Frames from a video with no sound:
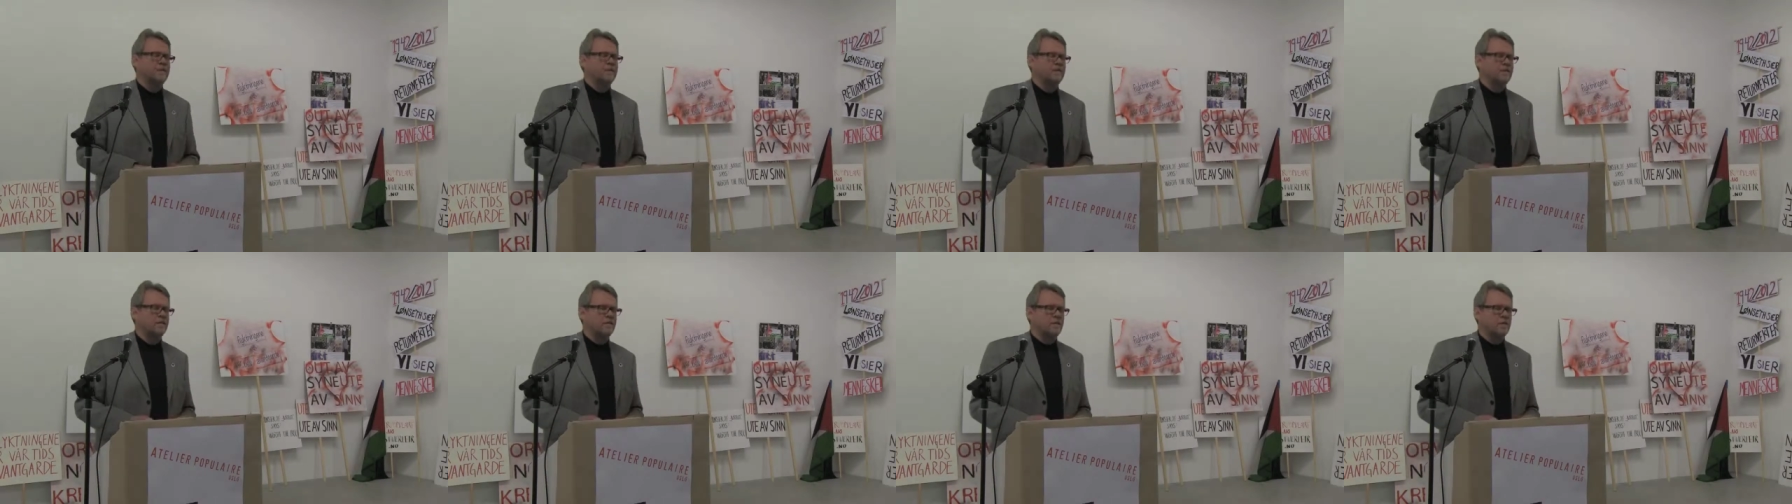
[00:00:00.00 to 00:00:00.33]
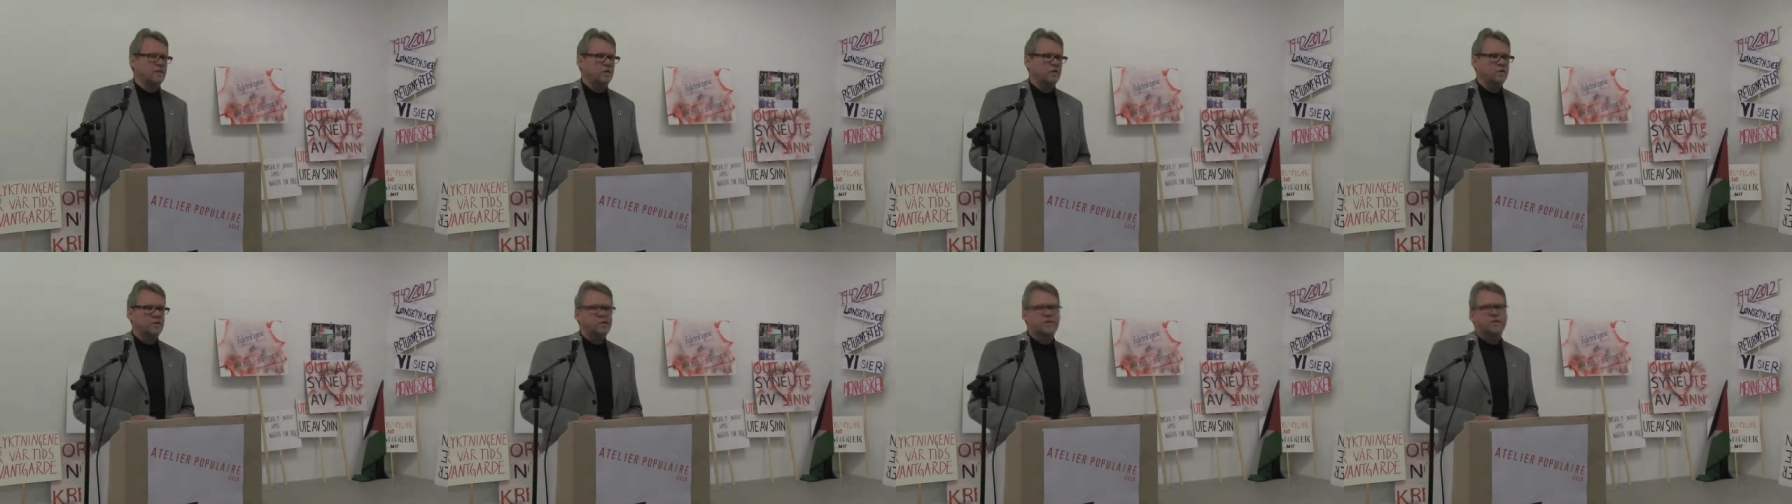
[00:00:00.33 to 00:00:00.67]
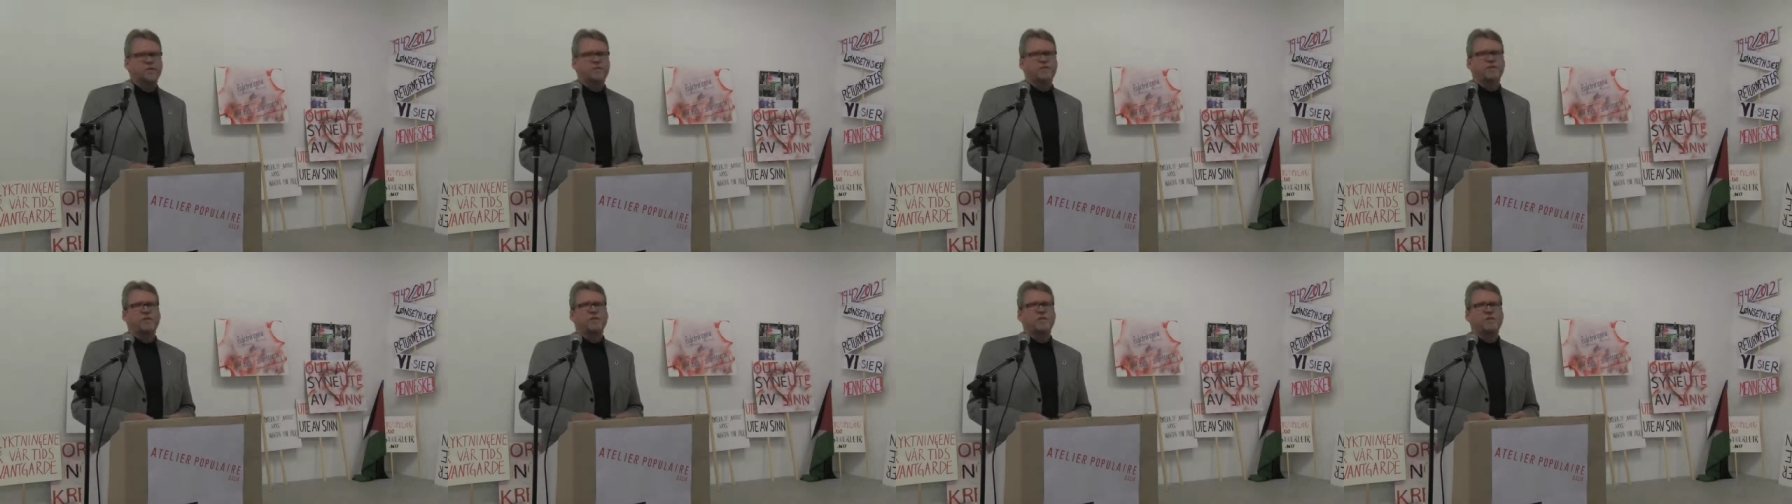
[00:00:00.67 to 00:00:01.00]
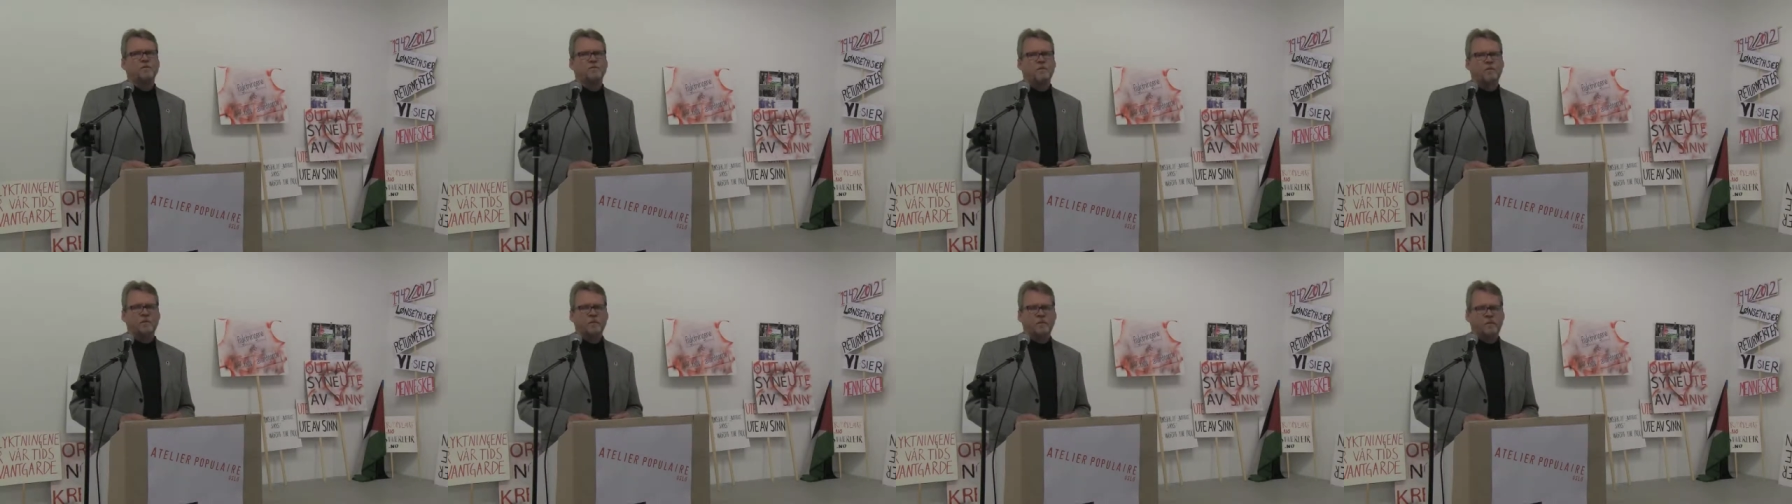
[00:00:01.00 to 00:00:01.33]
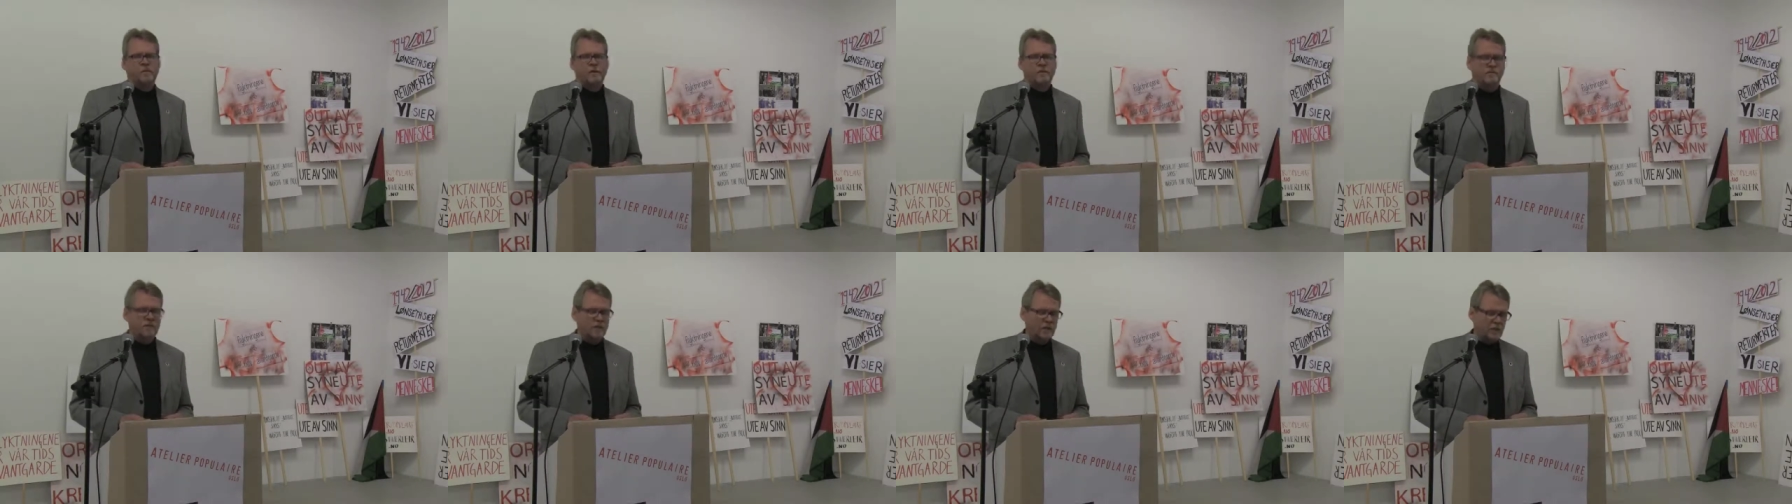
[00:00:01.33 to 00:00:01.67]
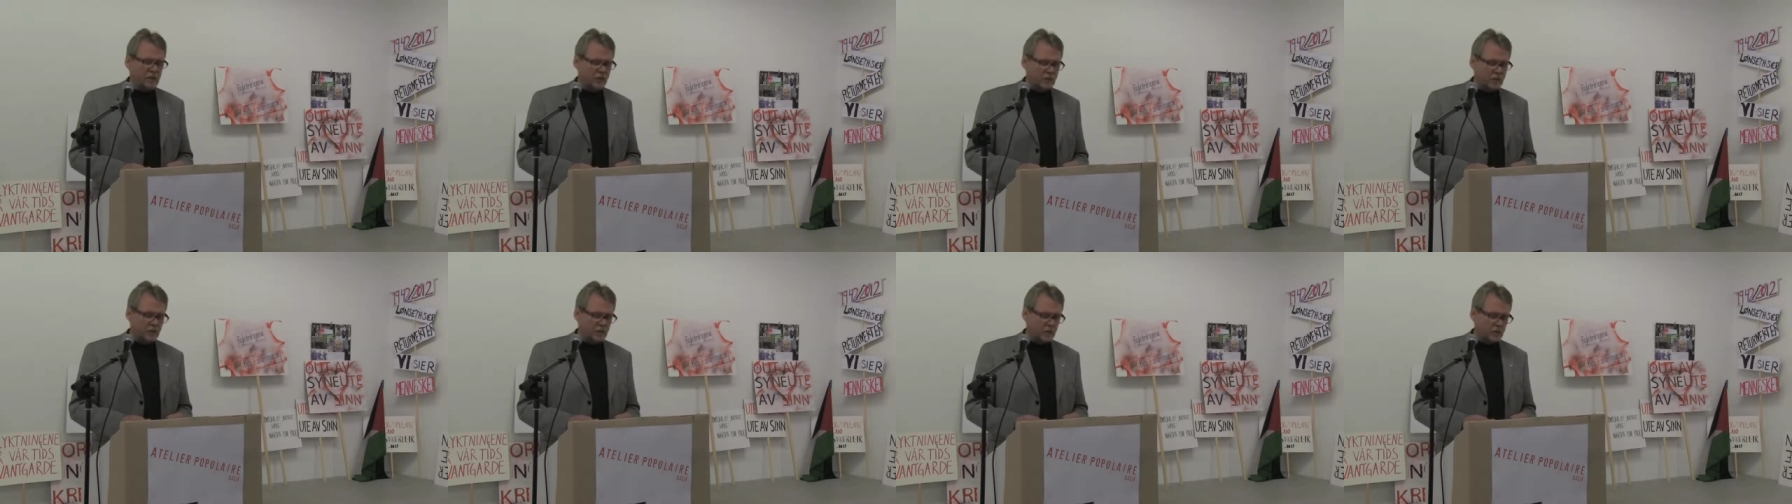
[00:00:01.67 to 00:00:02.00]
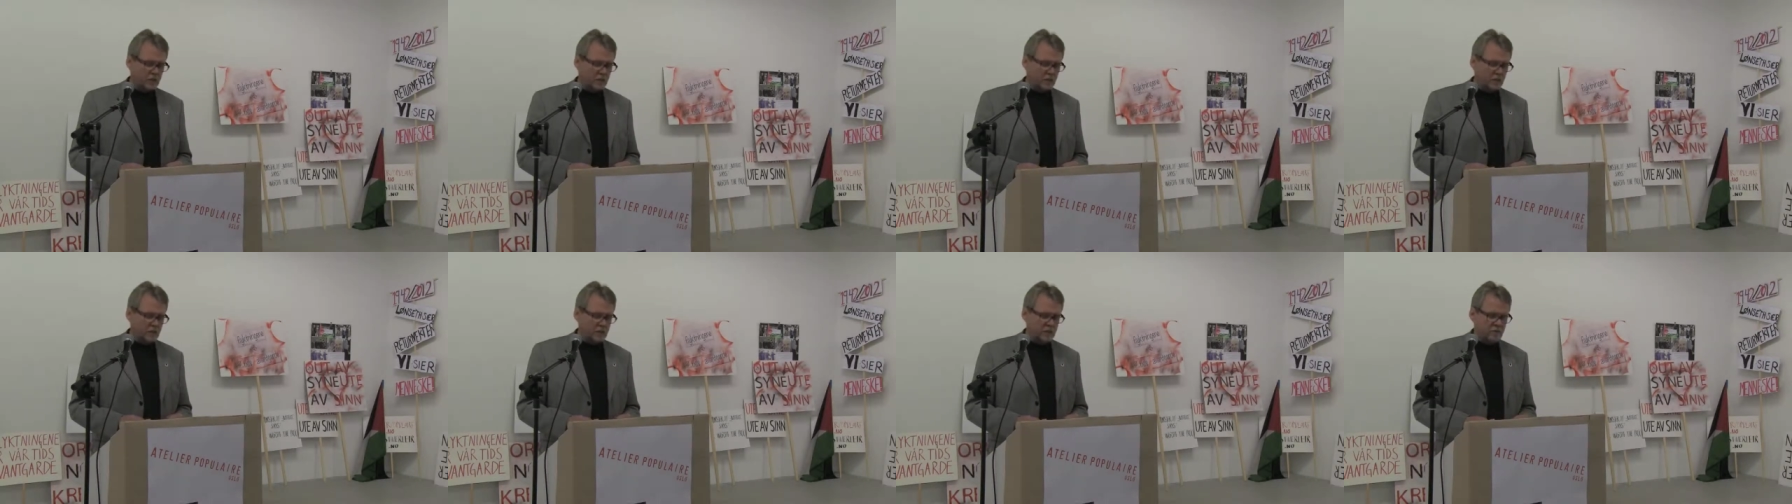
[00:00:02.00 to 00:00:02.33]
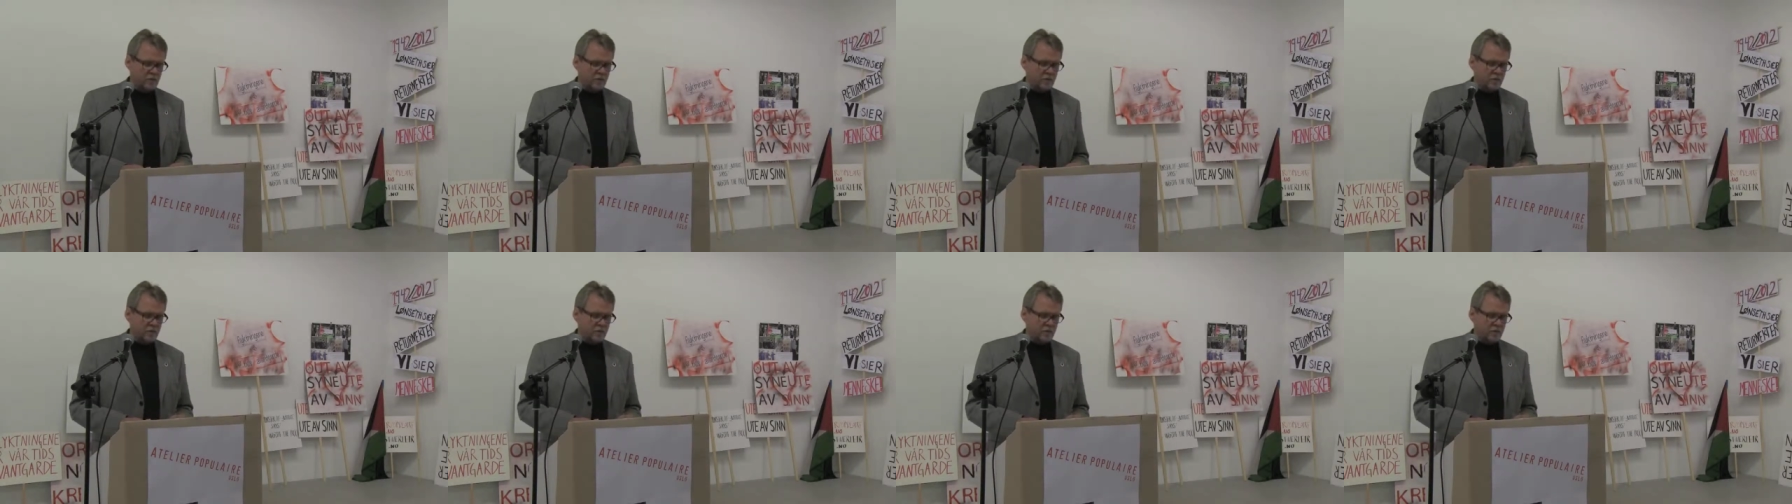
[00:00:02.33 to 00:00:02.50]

asylum regime and everything that happens